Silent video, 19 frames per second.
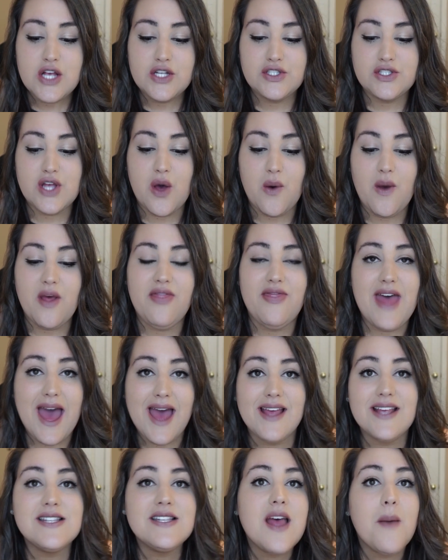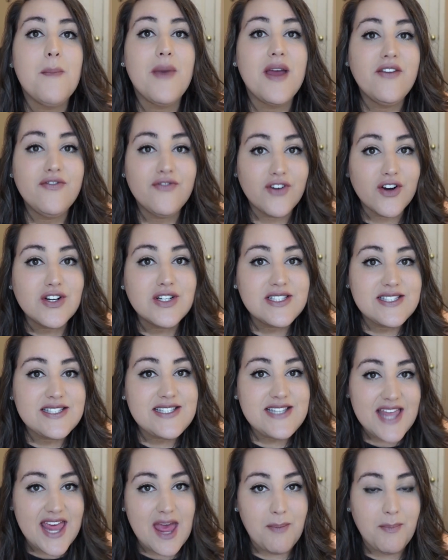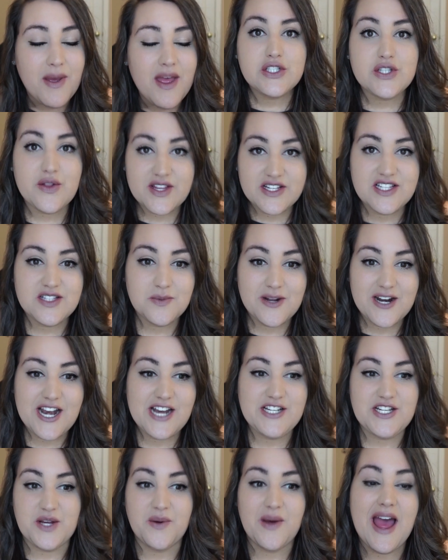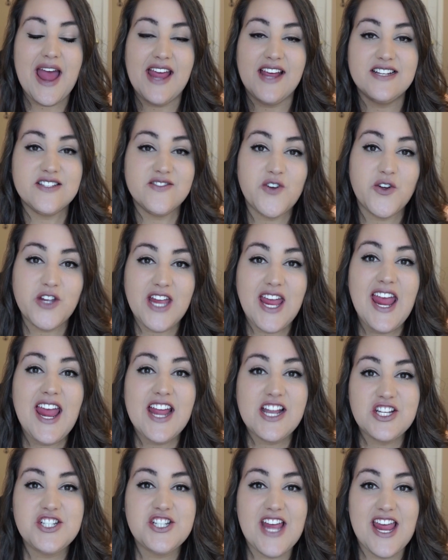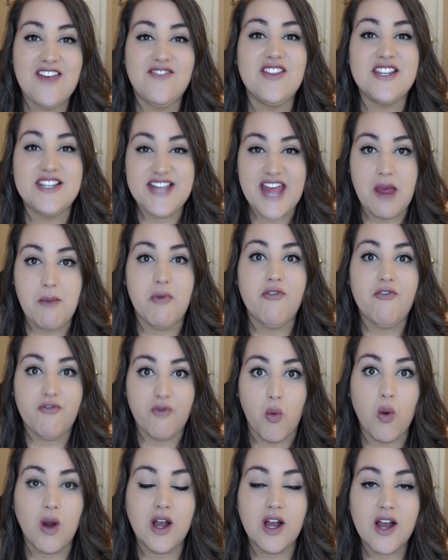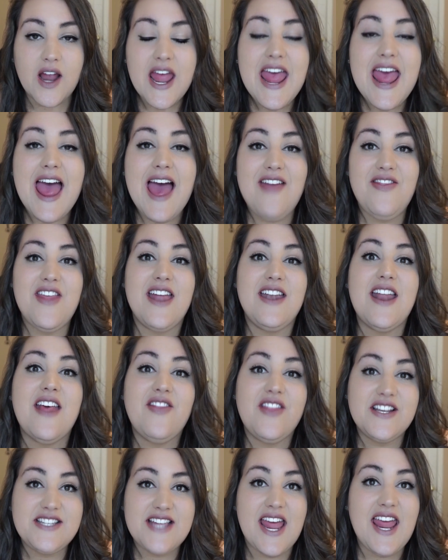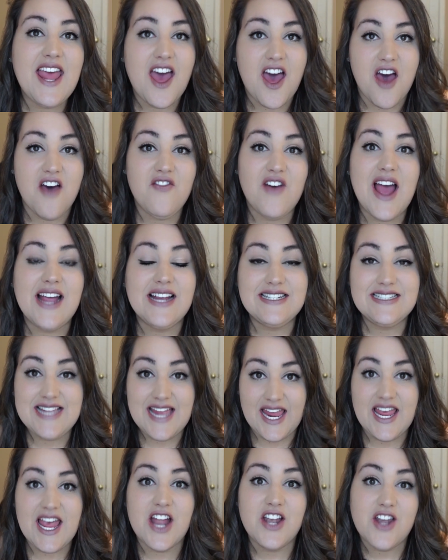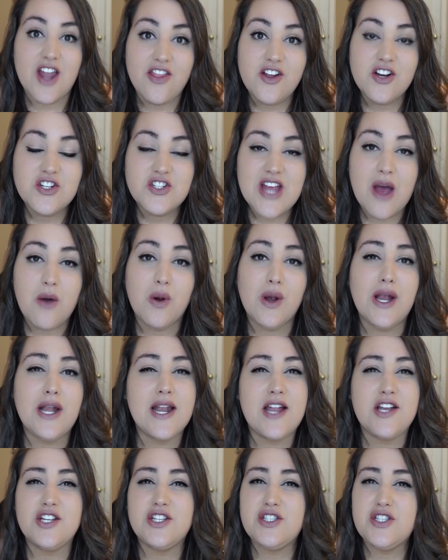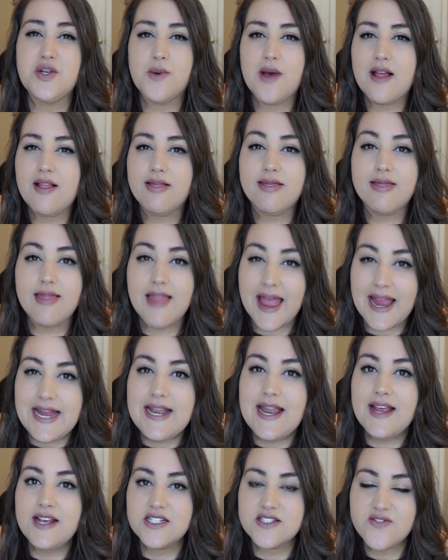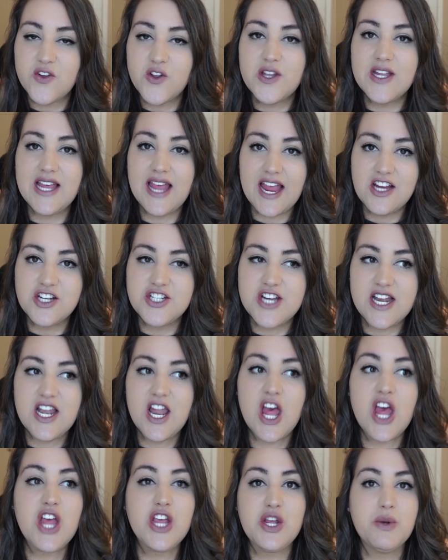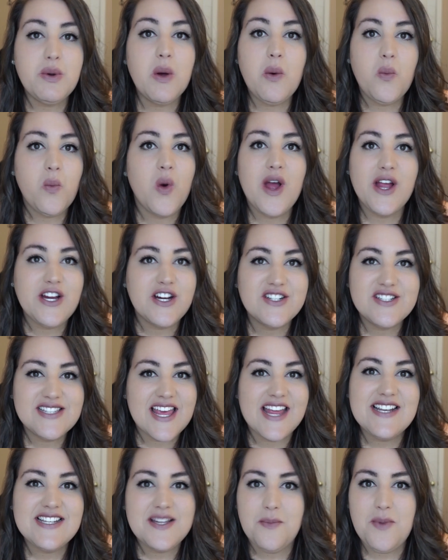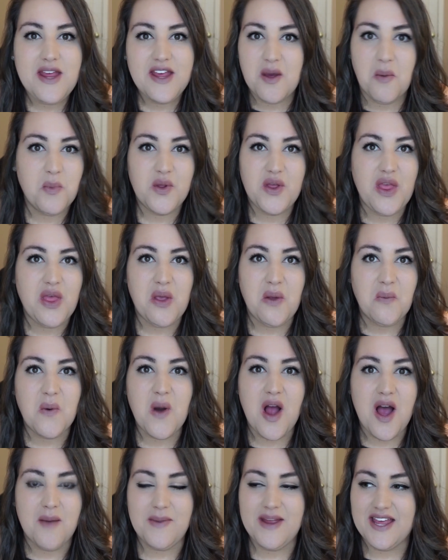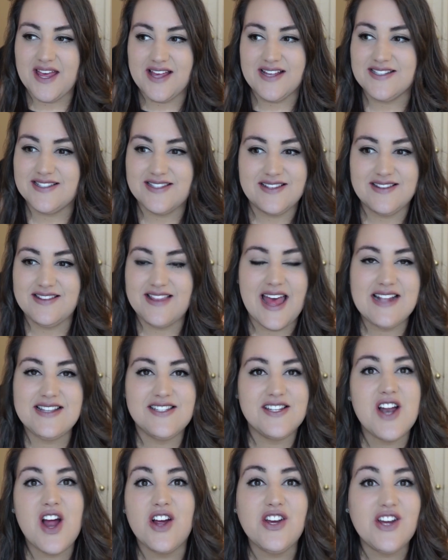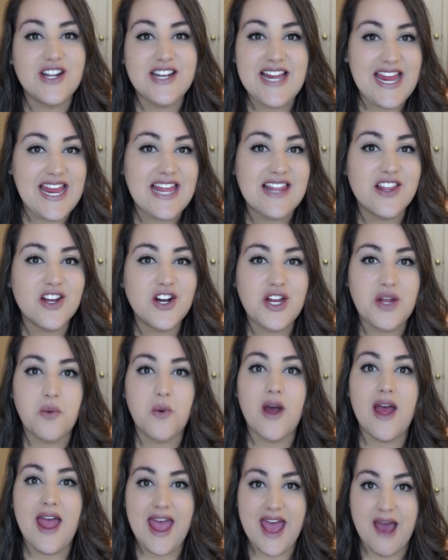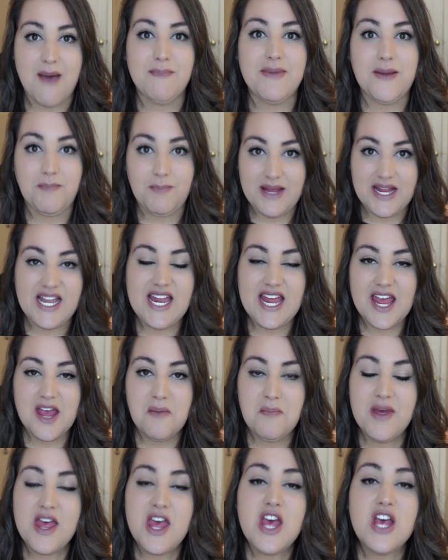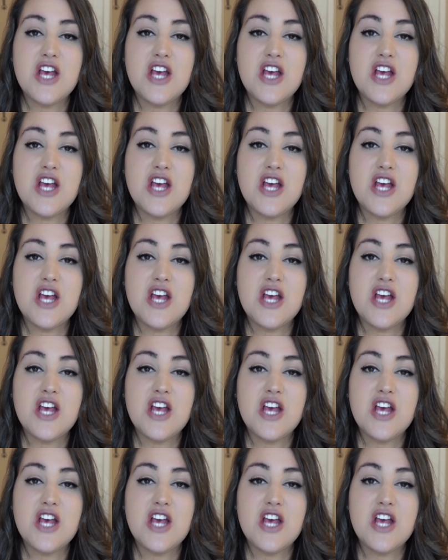So that is my first tip. So this is what I do. I exfoliate and shave the day before, and then the day of I take another shower and I just do a light exfoliation. You don't want your skin to be completely raw because that's not good either. You want a happy medium.